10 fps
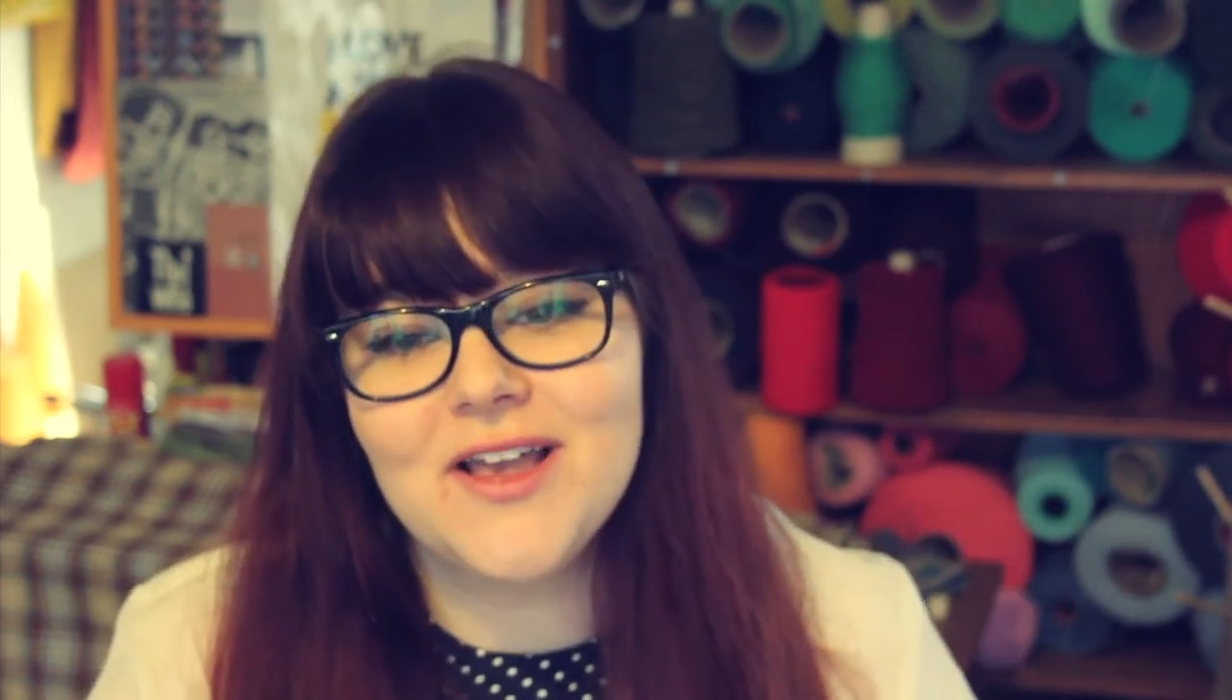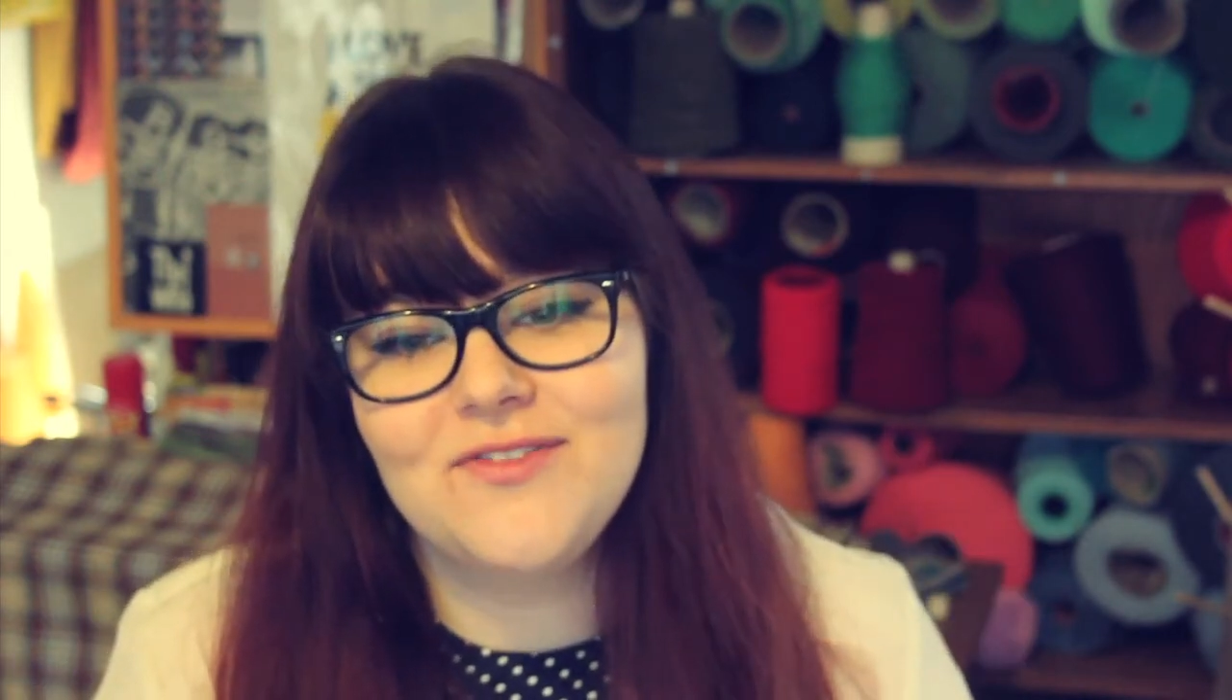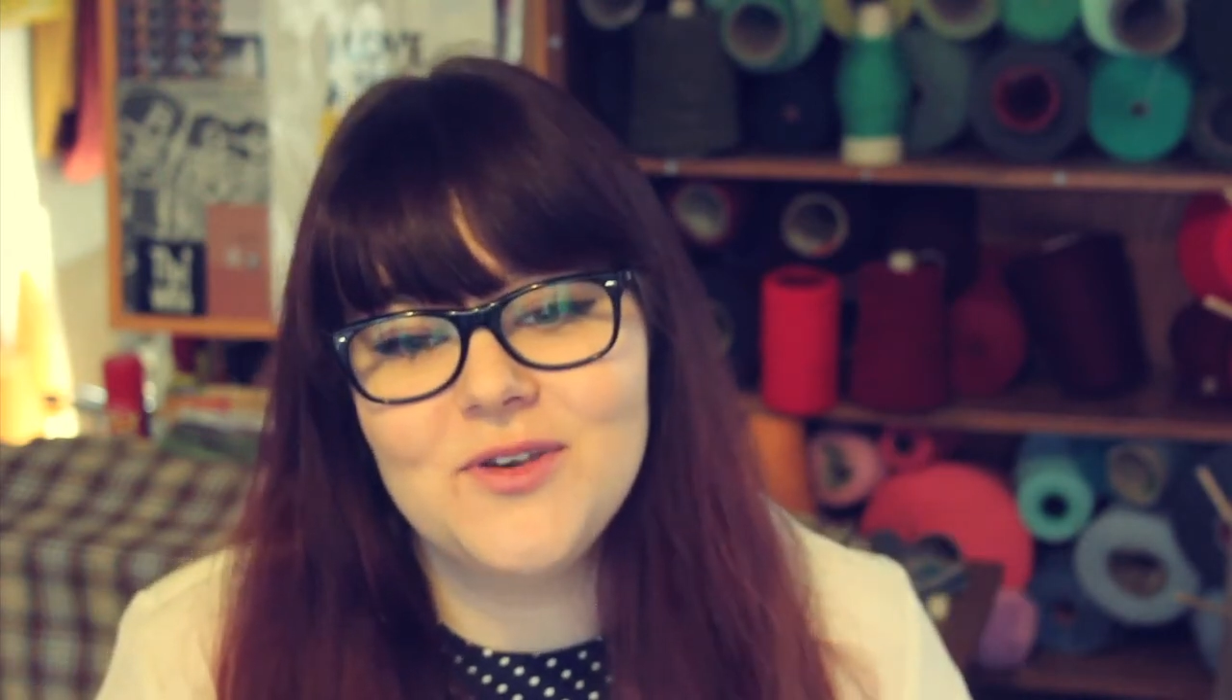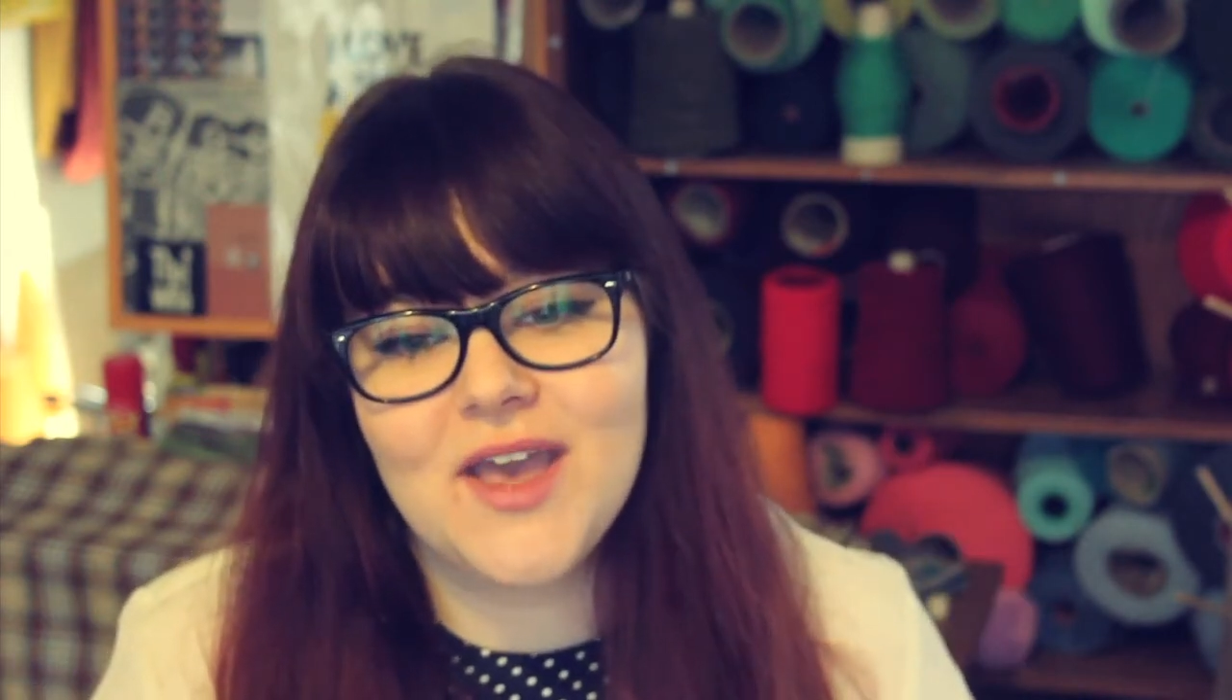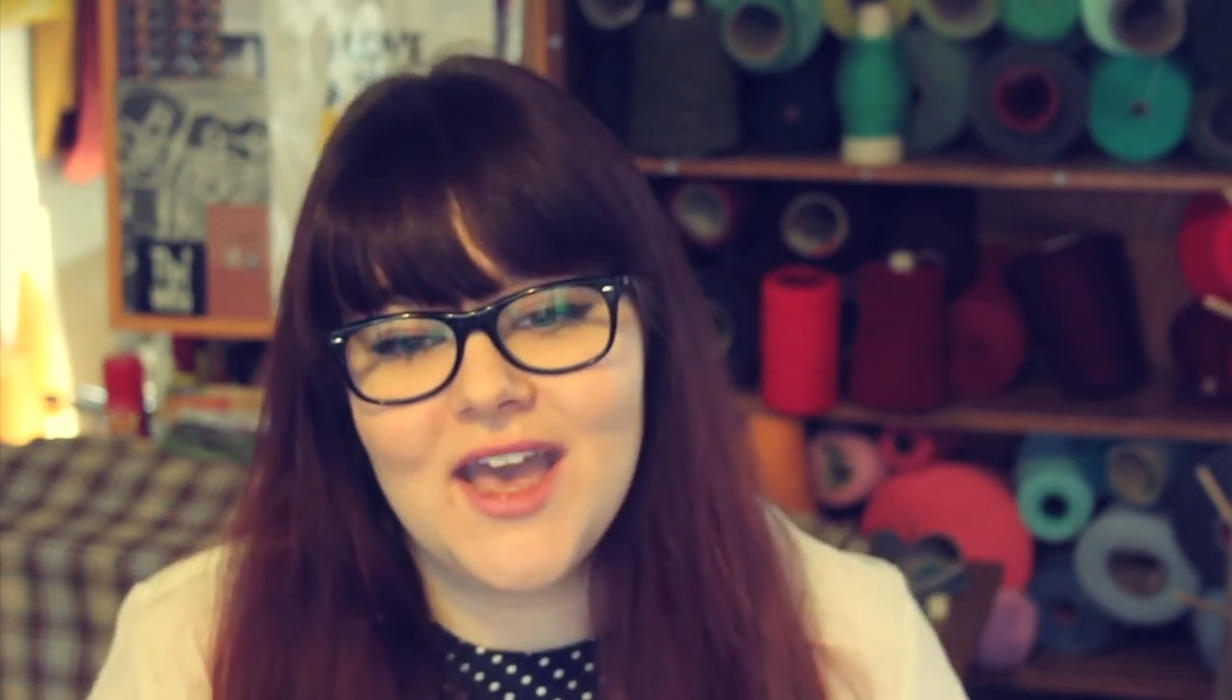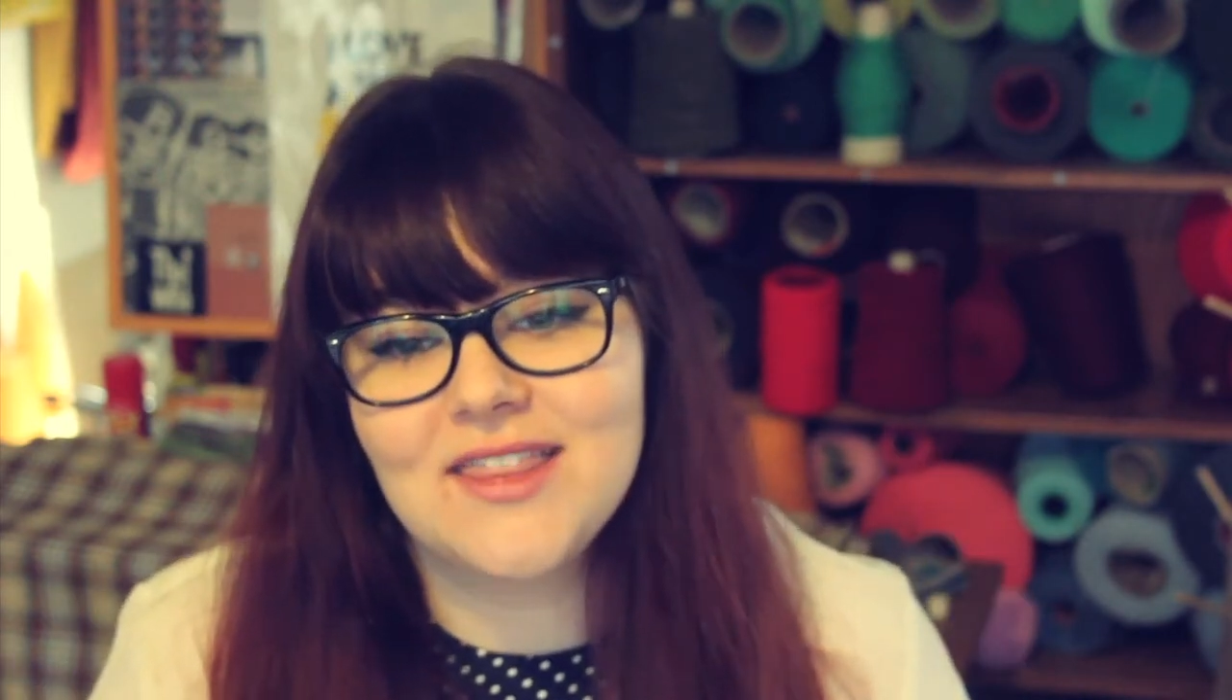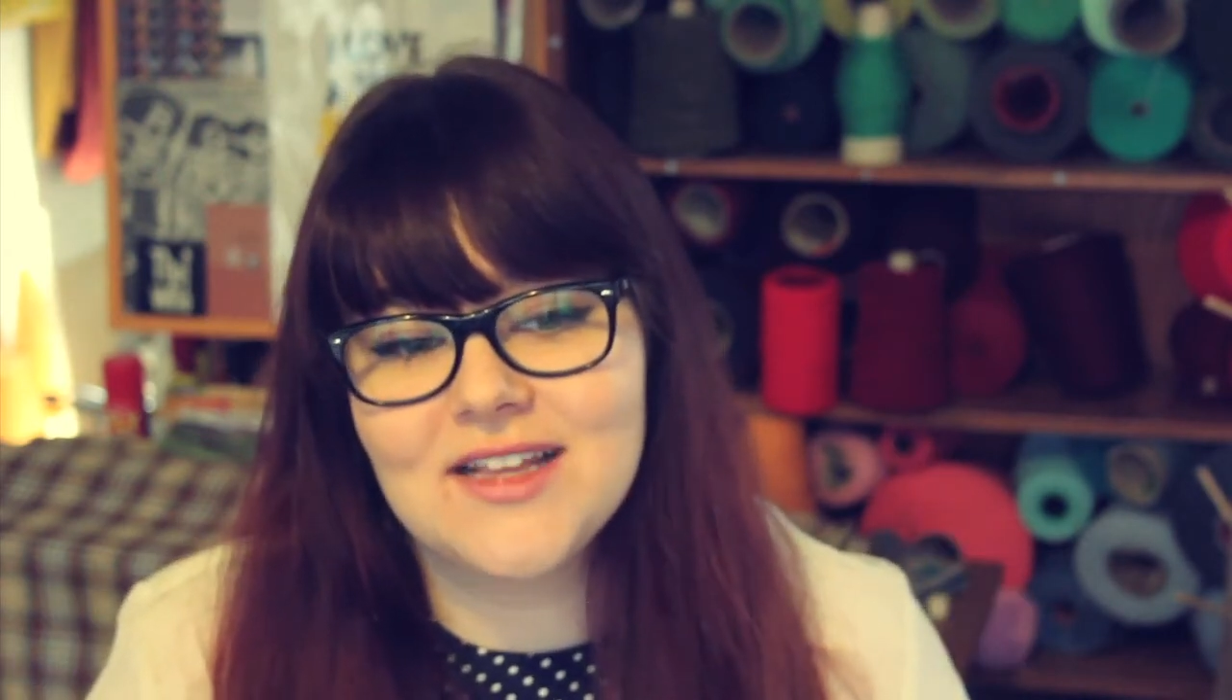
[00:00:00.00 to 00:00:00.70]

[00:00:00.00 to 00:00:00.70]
if you can.